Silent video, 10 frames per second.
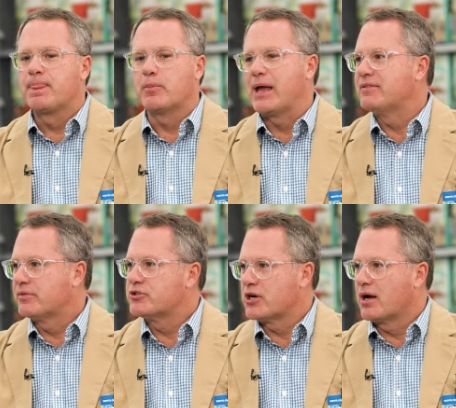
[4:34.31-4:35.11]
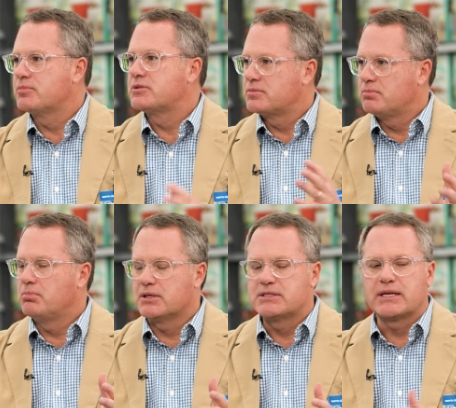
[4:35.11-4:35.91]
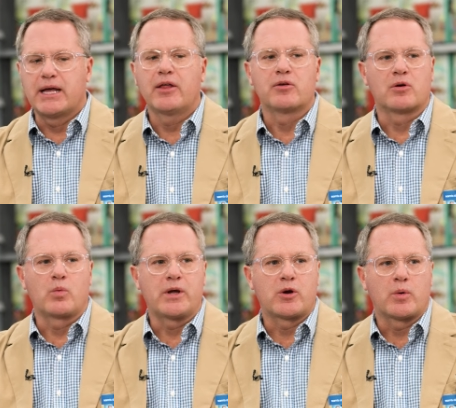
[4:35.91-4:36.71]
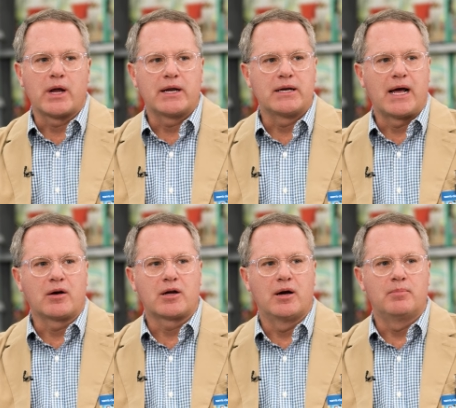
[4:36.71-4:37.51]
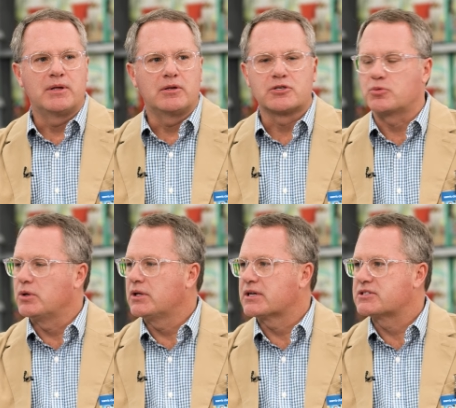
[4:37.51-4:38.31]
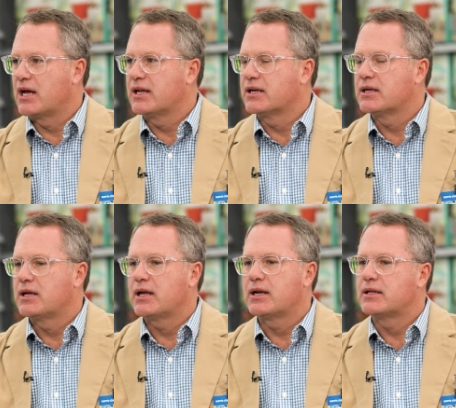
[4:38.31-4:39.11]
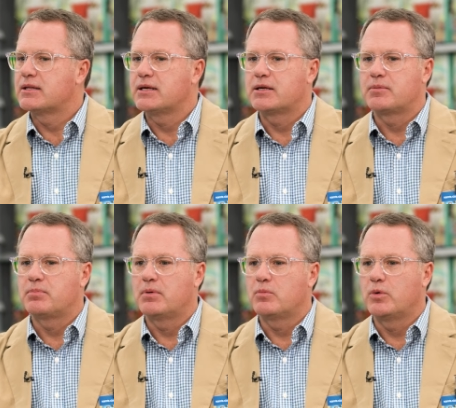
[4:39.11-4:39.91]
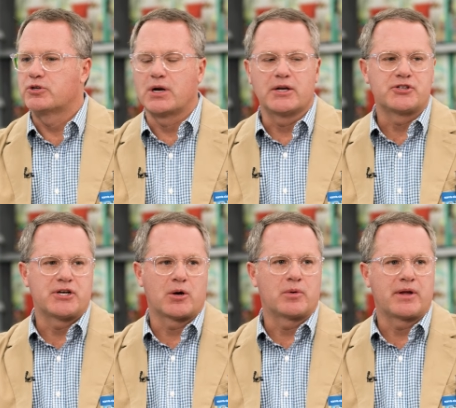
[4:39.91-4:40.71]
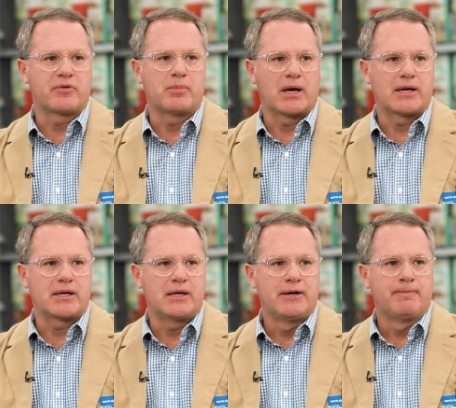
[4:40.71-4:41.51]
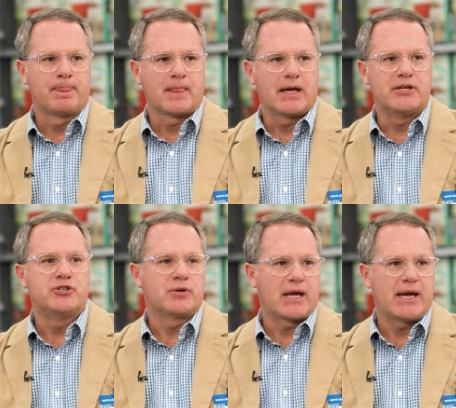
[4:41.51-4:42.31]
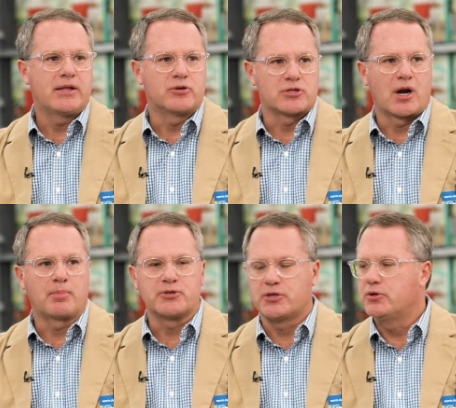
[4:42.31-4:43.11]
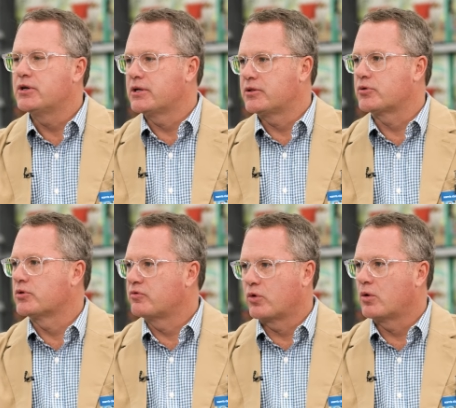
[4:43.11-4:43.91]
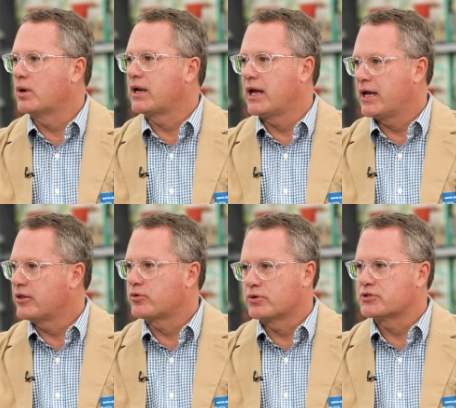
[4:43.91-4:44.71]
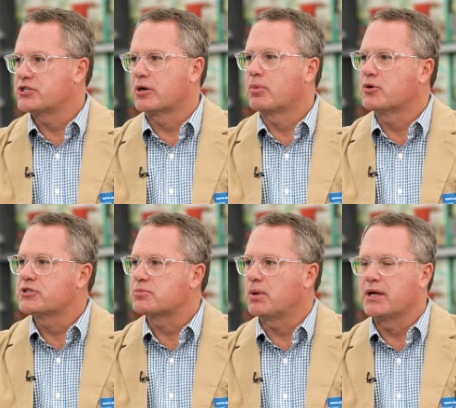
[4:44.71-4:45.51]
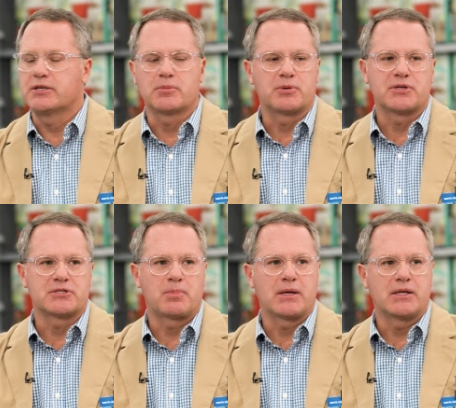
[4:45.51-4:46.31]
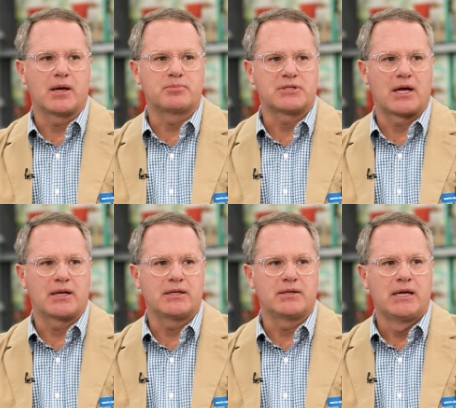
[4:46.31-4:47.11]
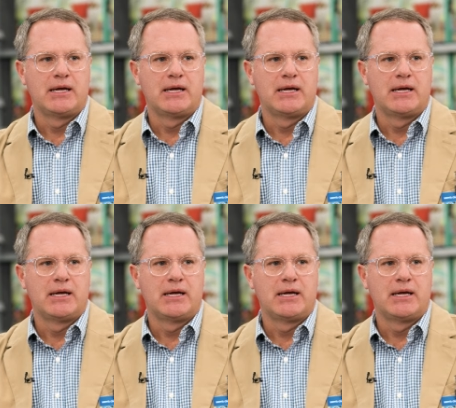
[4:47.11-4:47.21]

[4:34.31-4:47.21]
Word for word: We have different jobs, but together we create an outcome that looks really exciting. And I think we're trying to share with everybody, as you can, there's an opportunity through the 401k, through this share purchase plan, to participate in the upside and